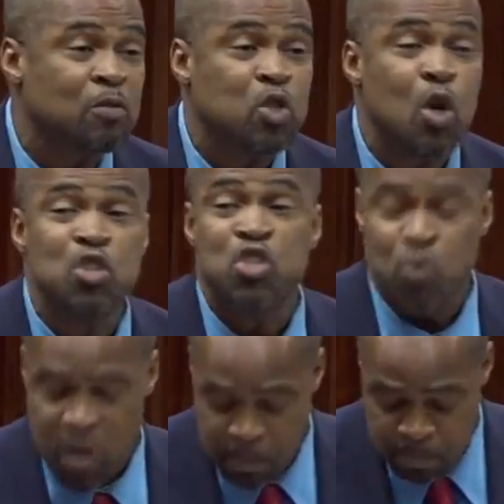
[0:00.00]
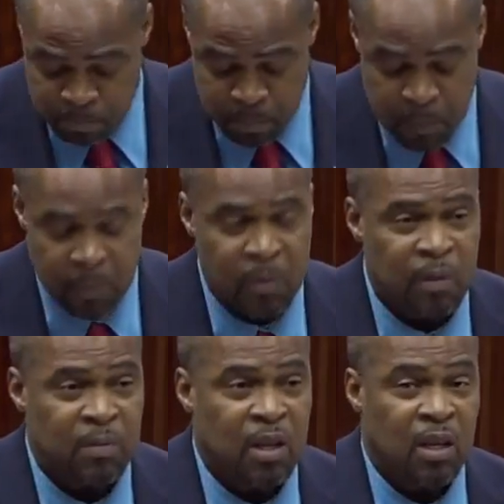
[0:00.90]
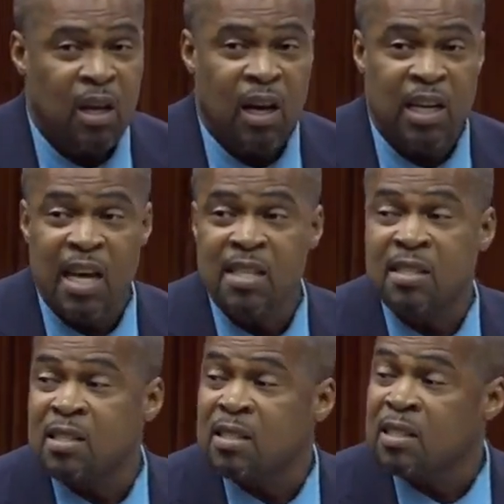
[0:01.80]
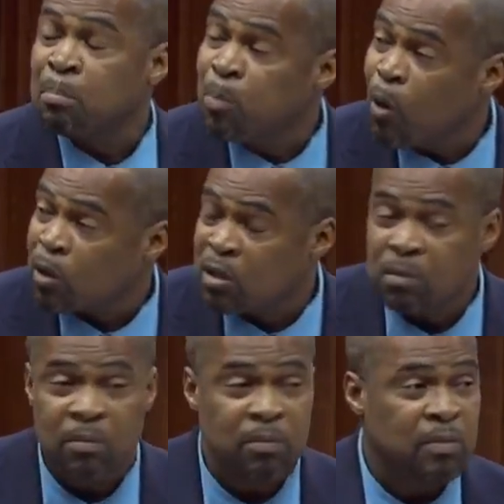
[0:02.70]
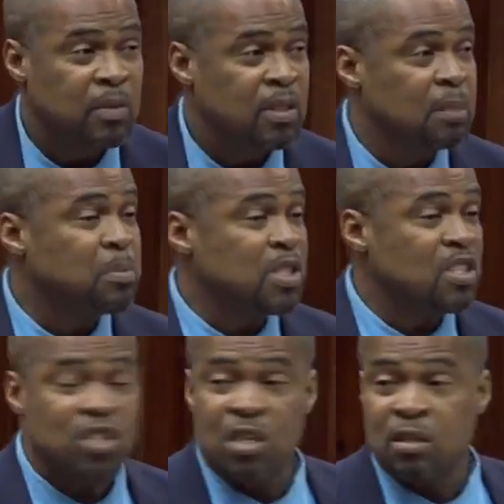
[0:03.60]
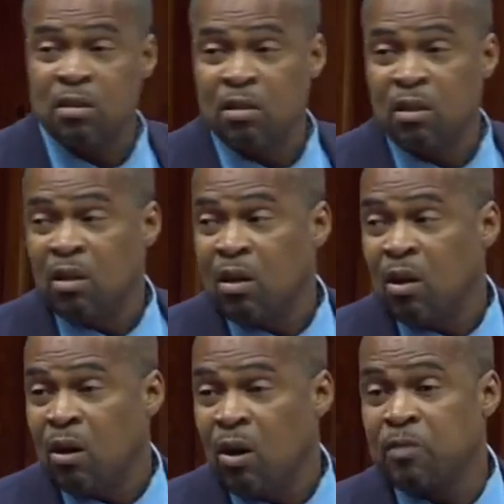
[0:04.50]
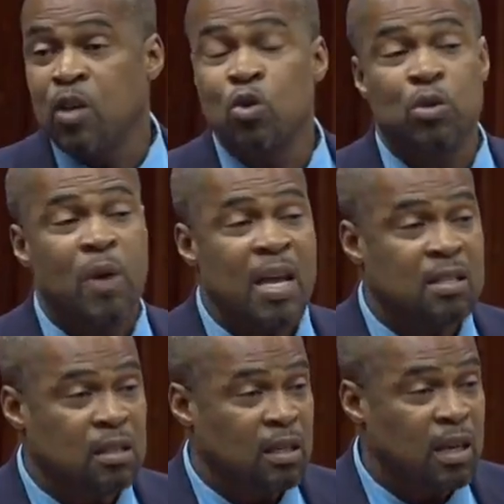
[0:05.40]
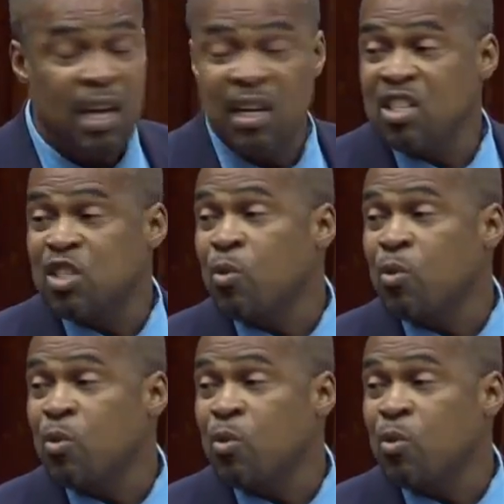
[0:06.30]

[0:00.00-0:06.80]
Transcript: John Dewey, and I support the position of a good writer, Ellen